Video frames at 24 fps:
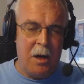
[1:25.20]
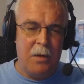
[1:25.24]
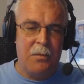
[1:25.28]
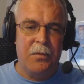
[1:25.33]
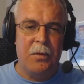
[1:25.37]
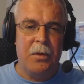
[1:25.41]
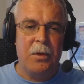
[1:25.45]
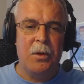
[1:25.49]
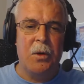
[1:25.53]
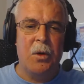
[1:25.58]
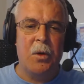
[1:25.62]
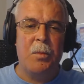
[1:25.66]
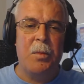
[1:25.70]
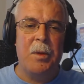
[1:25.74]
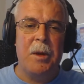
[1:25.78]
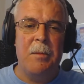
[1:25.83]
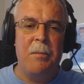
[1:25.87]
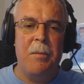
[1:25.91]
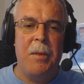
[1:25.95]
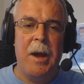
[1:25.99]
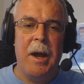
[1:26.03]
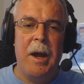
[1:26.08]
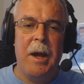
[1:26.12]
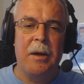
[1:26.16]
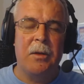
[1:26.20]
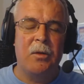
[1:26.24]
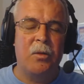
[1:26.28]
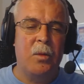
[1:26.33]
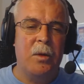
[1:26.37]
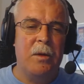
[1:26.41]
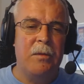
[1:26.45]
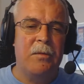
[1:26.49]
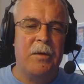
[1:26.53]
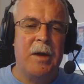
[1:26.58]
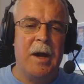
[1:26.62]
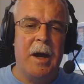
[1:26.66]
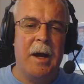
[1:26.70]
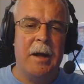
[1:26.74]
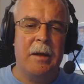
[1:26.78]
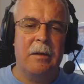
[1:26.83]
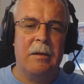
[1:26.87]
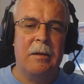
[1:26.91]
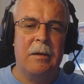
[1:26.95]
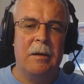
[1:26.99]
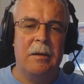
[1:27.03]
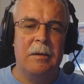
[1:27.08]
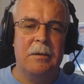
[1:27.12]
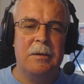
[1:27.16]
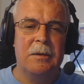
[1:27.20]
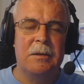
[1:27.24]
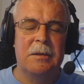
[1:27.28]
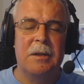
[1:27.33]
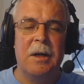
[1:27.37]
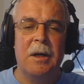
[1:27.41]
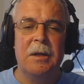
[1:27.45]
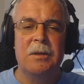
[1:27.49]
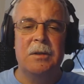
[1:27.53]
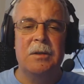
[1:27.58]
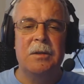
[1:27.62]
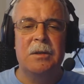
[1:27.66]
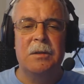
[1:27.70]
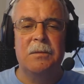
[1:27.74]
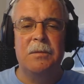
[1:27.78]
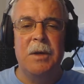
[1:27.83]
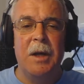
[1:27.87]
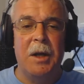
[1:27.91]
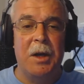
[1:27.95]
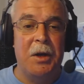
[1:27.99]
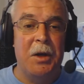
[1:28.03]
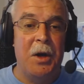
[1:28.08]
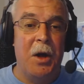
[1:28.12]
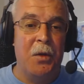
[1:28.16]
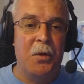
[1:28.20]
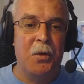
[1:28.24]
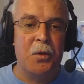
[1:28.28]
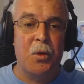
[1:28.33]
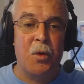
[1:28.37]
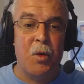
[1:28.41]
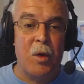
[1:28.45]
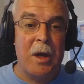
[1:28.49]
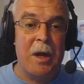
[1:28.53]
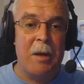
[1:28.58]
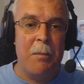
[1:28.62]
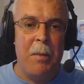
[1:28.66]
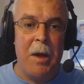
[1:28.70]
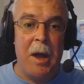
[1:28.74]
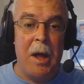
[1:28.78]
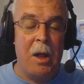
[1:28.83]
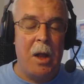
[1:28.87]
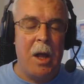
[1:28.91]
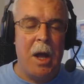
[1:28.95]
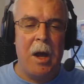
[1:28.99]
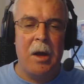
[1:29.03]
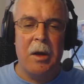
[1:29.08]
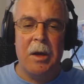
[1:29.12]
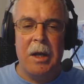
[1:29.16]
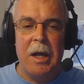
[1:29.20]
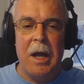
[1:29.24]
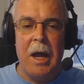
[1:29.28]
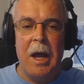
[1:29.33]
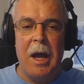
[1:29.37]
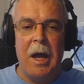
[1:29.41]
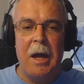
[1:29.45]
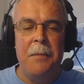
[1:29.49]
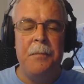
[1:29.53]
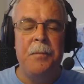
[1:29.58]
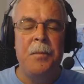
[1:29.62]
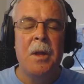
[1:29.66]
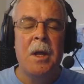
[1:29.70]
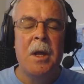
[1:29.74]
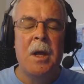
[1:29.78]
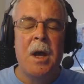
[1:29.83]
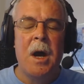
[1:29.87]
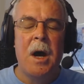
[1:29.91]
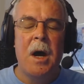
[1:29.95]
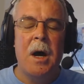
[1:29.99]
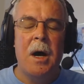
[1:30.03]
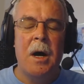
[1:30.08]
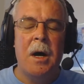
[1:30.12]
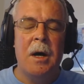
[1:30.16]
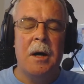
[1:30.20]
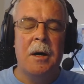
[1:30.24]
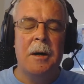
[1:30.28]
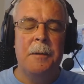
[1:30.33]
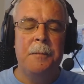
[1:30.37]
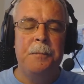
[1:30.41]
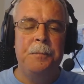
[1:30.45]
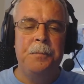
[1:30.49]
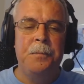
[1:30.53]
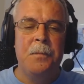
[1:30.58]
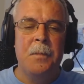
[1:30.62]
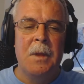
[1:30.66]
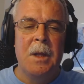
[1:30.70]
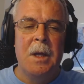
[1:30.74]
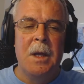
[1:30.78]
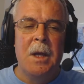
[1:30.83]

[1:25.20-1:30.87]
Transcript: for the European banks. We've got discussions of yet another Greek bailout. Yay. Um,